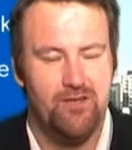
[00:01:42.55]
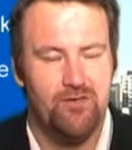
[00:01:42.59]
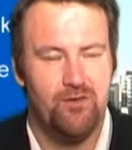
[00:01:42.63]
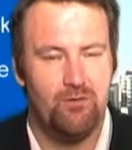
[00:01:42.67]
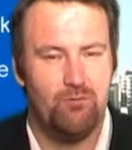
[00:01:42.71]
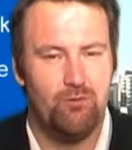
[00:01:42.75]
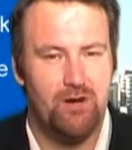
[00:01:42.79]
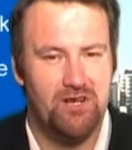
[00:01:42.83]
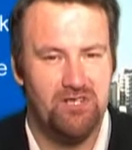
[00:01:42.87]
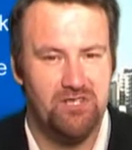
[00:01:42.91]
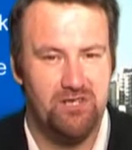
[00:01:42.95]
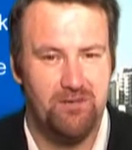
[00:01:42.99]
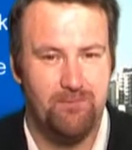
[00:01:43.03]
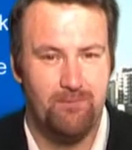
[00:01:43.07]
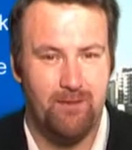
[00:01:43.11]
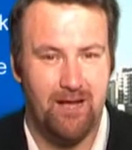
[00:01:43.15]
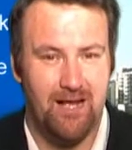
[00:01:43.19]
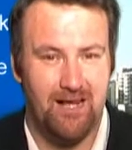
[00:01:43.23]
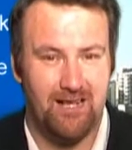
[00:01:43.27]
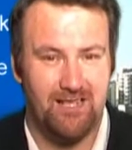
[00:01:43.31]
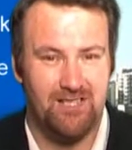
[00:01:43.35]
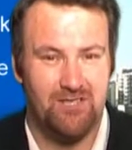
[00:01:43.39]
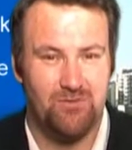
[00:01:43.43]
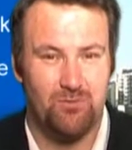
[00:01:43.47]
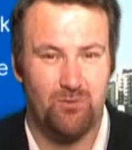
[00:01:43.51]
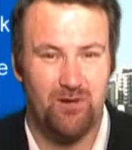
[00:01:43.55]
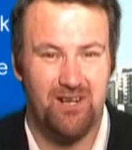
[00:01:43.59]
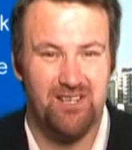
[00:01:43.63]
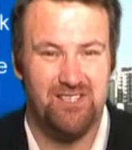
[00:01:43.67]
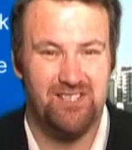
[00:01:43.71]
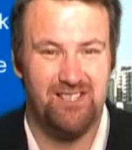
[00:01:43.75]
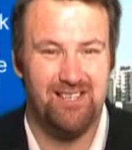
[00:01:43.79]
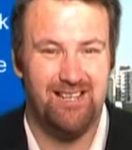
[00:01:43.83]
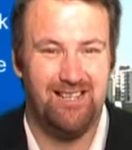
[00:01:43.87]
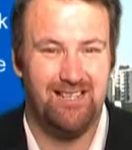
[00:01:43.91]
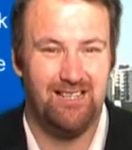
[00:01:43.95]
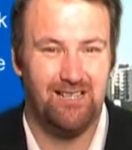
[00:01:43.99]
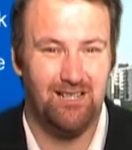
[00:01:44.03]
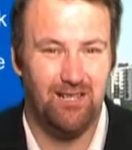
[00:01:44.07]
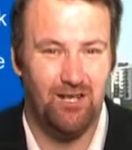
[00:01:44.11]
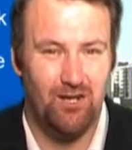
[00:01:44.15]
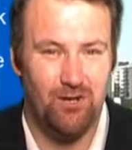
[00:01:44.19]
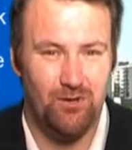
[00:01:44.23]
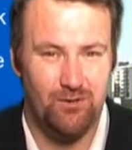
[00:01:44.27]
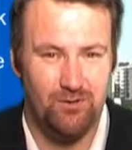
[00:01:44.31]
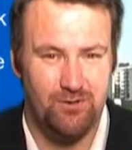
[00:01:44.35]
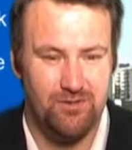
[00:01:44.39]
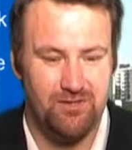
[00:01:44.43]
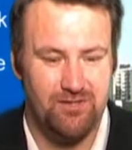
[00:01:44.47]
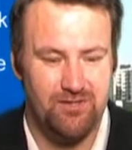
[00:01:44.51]
The Russian markets were actually
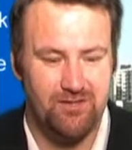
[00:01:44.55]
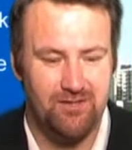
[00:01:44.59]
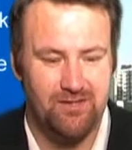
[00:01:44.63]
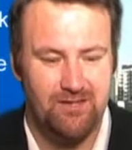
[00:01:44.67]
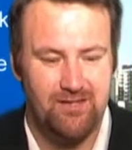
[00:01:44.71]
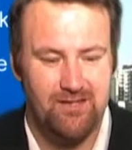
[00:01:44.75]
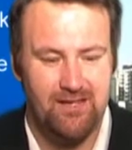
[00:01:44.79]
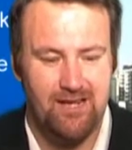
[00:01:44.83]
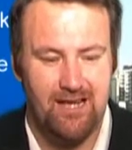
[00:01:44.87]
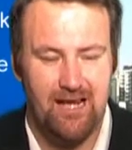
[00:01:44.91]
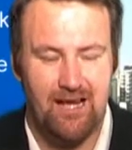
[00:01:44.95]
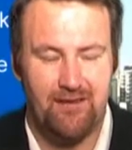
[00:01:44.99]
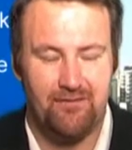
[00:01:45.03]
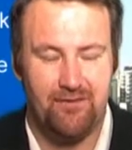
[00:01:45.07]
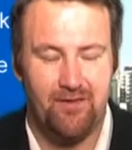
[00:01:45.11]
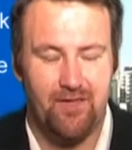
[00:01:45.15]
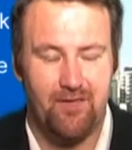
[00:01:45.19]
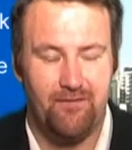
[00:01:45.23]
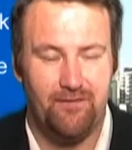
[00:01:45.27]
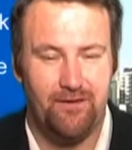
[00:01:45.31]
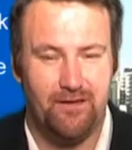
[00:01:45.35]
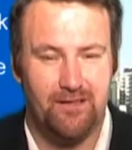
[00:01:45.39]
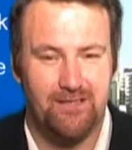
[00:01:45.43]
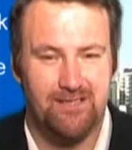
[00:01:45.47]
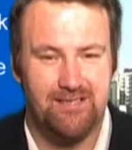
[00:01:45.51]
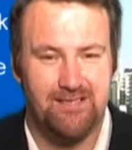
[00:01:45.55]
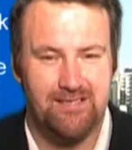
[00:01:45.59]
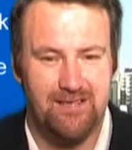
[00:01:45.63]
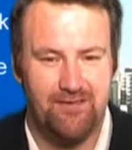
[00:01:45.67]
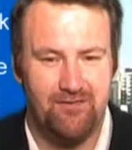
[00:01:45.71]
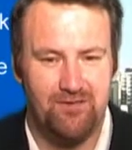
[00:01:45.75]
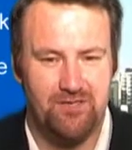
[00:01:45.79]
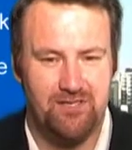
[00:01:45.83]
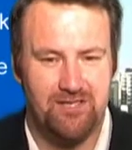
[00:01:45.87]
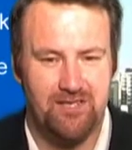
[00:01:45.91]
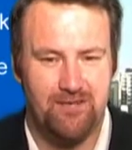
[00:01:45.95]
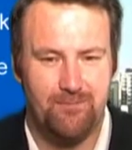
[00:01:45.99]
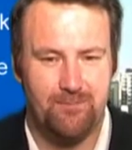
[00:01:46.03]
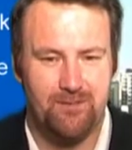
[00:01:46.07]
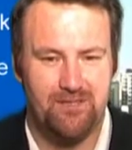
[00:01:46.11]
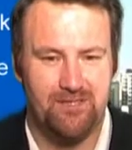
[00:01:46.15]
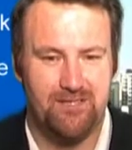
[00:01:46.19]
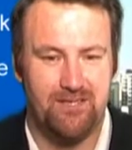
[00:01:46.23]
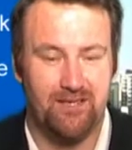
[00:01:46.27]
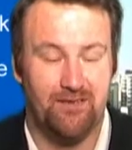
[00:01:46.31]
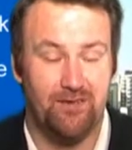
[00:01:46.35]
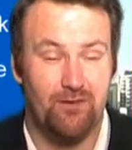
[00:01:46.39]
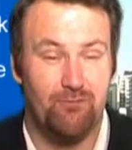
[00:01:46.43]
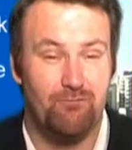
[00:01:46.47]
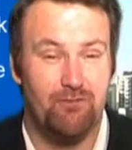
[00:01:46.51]
closed after they fell 17%.